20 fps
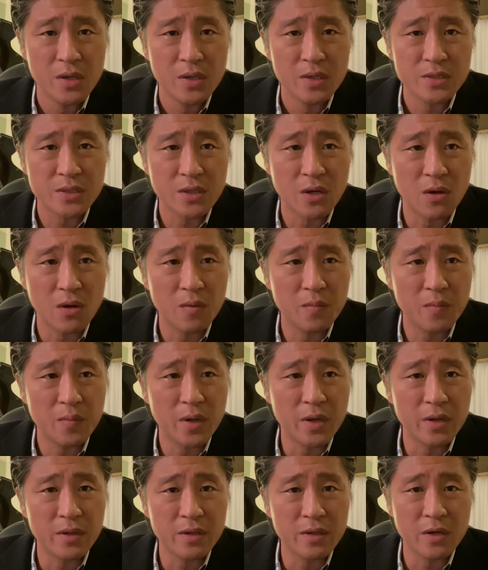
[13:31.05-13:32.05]
So,
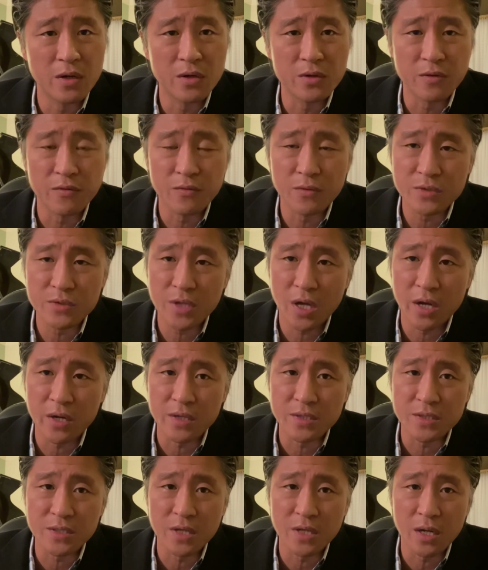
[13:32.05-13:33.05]
but the stock
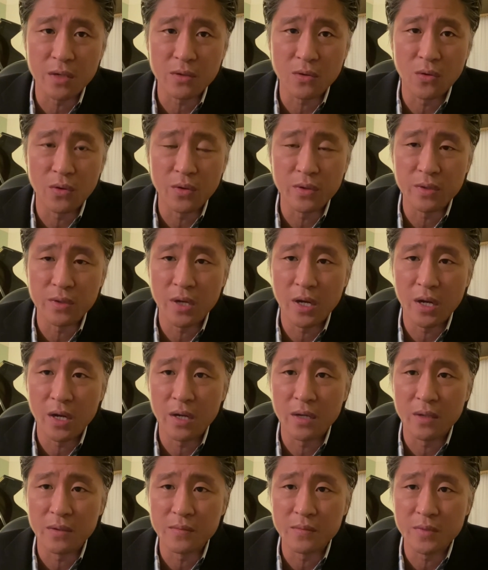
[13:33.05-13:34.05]
is not going
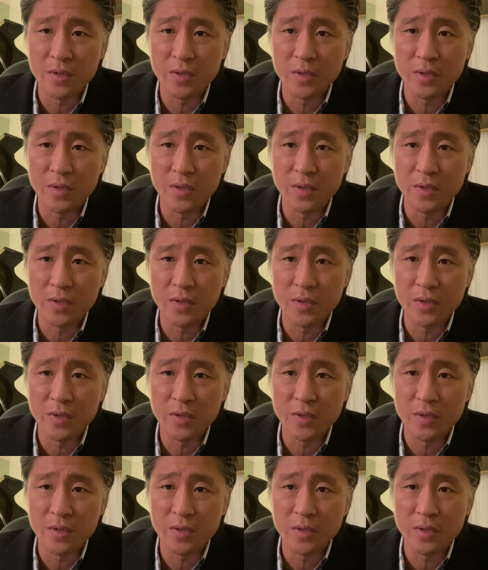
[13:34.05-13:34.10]
in